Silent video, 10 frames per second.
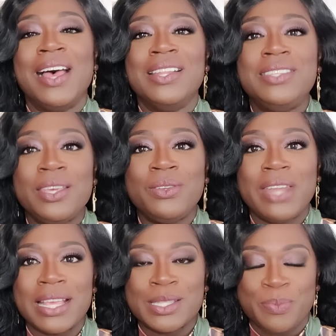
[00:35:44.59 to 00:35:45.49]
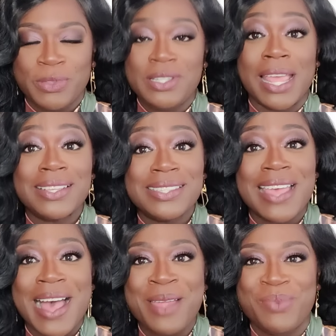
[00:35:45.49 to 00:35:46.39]
Until next
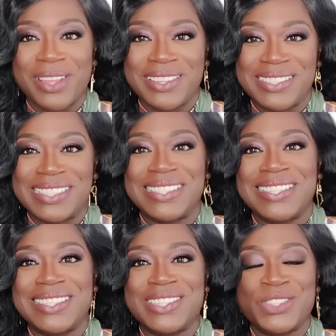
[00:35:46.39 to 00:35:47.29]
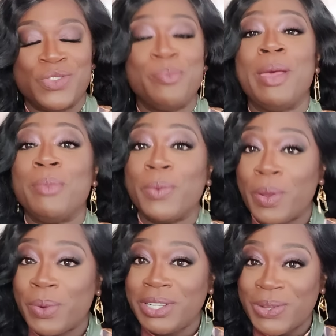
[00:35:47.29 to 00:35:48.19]
next time, brothers and sisters, remember
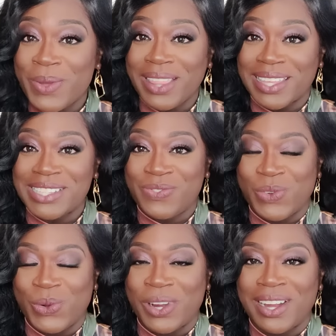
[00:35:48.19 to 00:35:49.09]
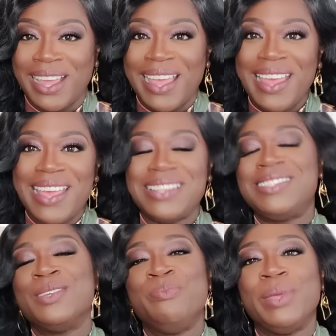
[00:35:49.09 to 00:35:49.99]
what we're doing this for.
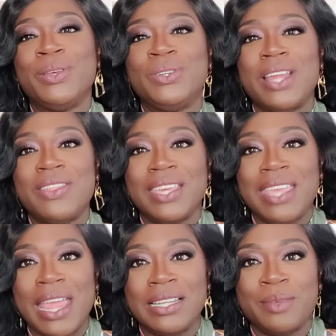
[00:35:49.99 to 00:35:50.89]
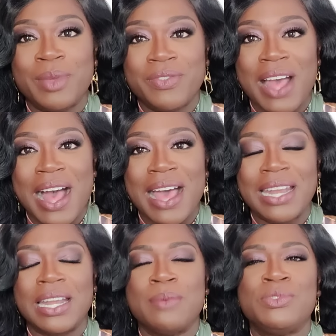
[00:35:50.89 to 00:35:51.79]
It's to build the kingdom of
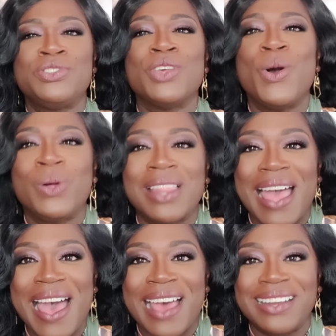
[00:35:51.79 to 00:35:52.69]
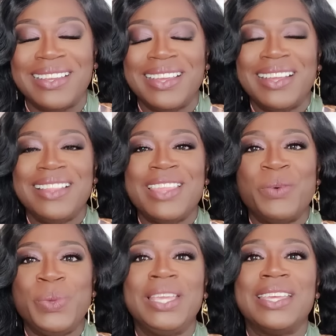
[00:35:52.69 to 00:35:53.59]
God. And I'm so glad
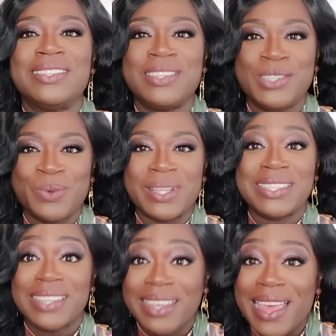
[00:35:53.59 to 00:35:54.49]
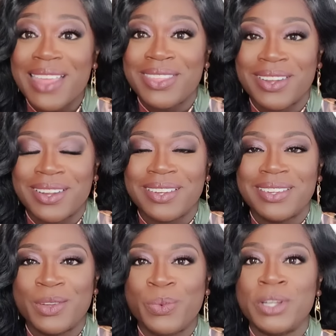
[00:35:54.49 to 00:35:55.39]
that we get to do it together.
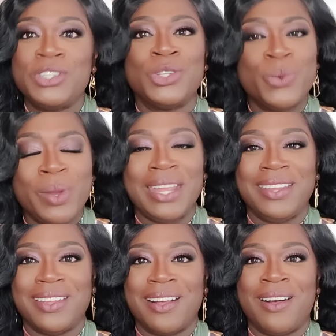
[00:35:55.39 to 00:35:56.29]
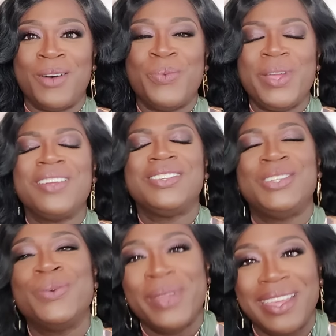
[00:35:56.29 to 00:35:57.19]
We're doing it, y'all. We're
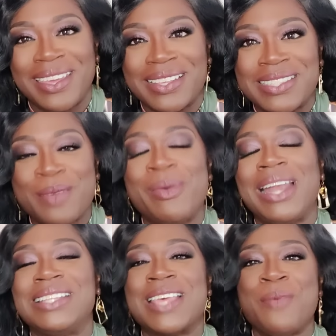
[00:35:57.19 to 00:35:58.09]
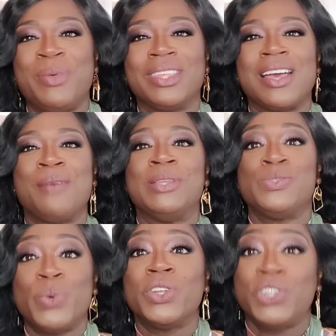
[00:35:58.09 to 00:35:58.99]
doing it. Somebody type in the
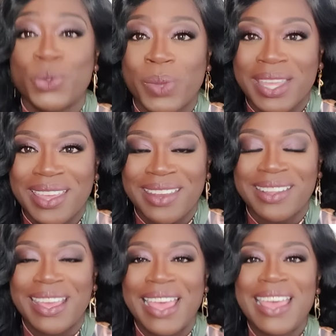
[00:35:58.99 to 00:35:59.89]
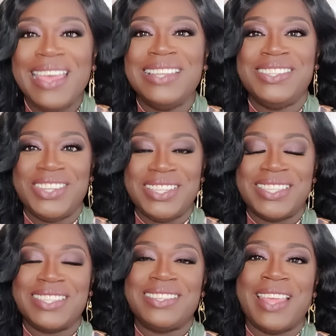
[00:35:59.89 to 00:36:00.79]
comments, we're doing it in
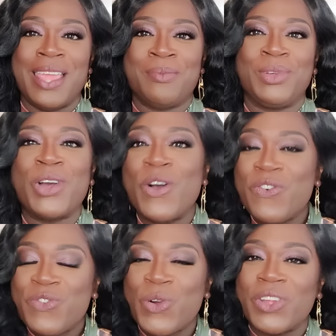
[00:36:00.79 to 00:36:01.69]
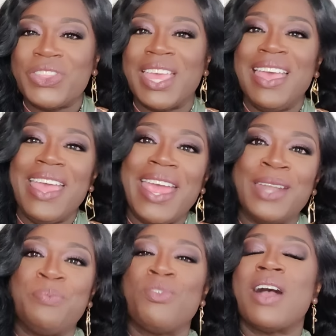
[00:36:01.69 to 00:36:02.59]
Jesus' name. Go forth
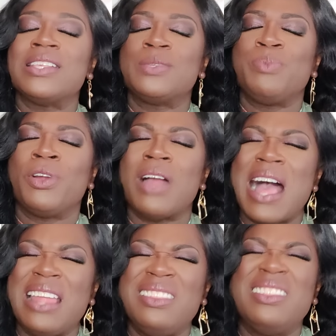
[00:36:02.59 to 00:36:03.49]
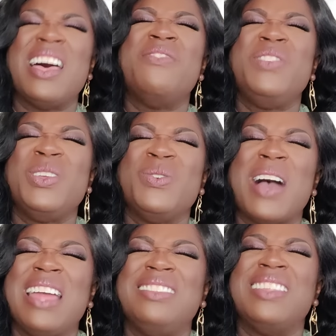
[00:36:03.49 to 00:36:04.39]
and prosper. I love you. I